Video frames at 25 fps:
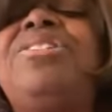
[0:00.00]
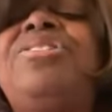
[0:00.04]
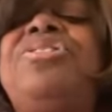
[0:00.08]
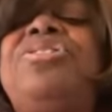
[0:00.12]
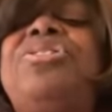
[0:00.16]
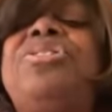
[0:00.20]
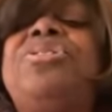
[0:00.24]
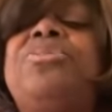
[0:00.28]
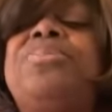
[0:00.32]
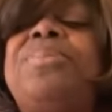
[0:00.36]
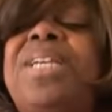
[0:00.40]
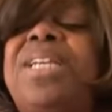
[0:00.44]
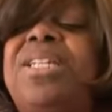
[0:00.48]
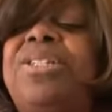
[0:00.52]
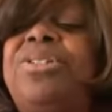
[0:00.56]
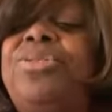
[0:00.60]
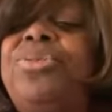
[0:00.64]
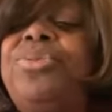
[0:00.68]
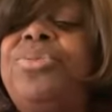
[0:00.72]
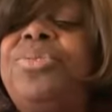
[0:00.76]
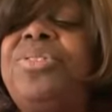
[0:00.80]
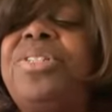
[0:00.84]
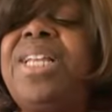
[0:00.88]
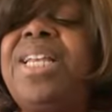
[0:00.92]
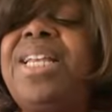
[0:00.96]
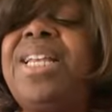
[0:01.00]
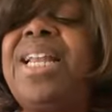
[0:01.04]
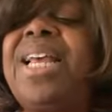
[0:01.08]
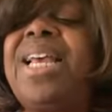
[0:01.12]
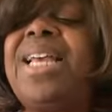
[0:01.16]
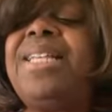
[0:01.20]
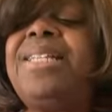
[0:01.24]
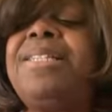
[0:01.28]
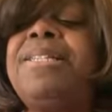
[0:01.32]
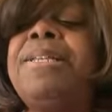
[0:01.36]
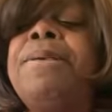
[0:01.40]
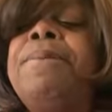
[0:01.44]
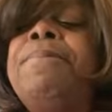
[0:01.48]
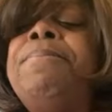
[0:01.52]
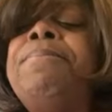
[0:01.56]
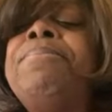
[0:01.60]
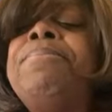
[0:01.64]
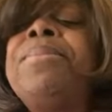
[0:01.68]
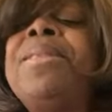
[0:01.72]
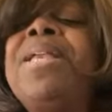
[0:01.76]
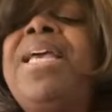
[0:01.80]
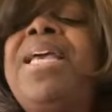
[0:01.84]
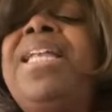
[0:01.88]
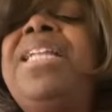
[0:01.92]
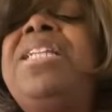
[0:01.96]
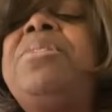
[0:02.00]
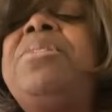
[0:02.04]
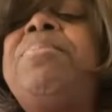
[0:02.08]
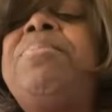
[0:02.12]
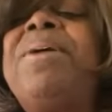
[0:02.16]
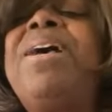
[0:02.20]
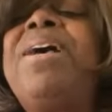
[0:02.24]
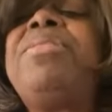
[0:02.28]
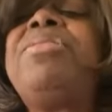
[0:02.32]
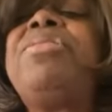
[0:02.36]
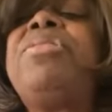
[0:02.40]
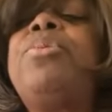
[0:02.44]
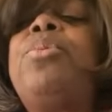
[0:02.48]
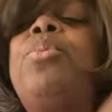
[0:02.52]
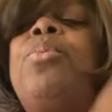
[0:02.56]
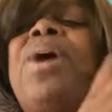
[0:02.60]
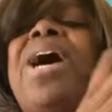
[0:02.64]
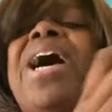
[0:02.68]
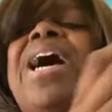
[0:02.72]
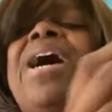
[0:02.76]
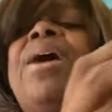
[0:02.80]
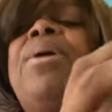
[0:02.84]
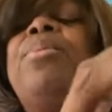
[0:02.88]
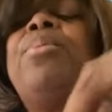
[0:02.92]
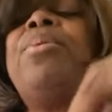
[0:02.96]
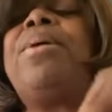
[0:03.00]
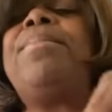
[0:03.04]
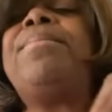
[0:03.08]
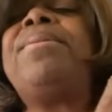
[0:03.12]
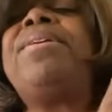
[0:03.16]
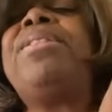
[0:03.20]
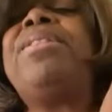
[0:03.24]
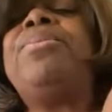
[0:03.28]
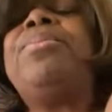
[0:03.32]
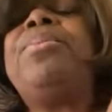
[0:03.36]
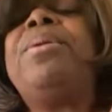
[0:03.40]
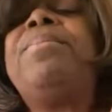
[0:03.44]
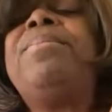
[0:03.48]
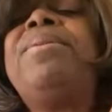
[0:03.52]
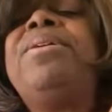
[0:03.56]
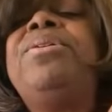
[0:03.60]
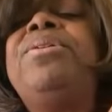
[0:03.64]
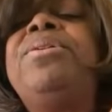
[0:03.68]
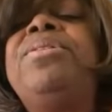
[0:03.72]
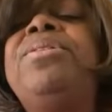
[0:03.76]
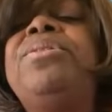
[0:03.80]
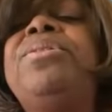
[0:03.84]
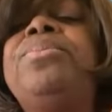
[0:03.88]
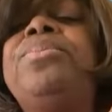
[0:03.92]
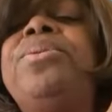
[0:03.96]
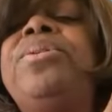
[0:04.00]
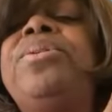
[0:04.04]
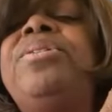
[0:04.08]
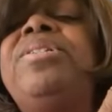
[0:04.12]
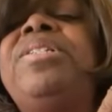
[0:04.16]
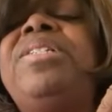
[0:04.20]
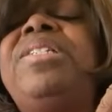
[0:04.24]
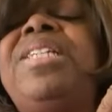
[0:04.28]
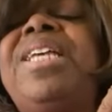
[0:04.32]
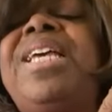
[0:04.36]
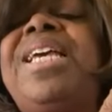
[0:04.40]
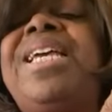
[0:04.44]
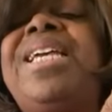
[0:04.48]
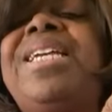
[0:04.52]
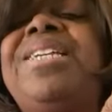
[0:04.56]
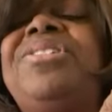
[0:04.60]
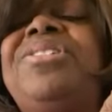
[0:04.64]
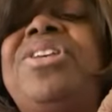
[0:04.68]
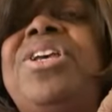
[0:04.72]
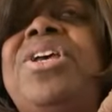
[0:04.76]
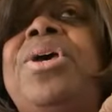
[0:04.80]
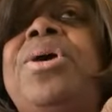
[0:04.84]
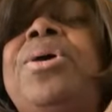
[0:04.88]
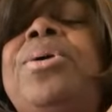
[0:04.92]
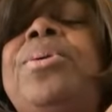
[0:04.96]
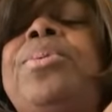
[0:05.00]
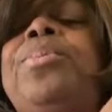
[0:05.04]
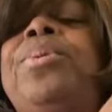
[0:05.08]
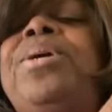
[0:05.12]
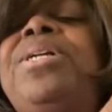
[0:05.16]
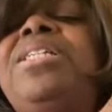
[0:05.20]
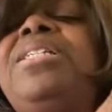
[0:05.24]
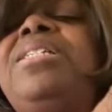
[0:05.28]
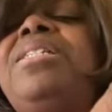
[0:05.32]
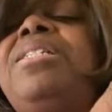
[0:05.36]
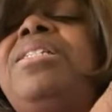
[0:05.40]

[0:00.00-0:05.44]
excuse me, and Tuesday nights. And it's about the wow woman, the woman on the world stage. What